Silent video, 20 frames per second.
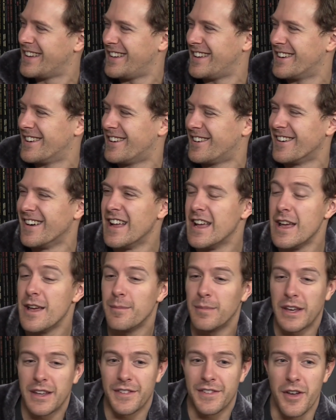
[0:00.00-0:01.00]
yeah, know? yeah.
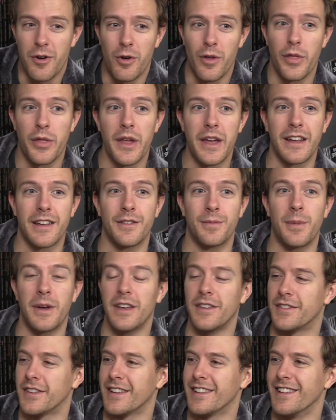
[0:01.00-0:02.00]
Because the whole thing is
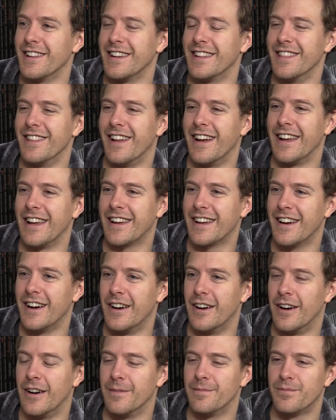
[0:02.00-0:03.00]
basically like
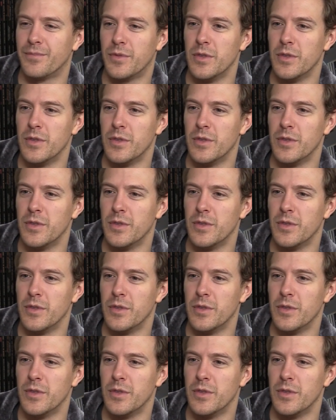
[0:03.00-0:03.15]
uh,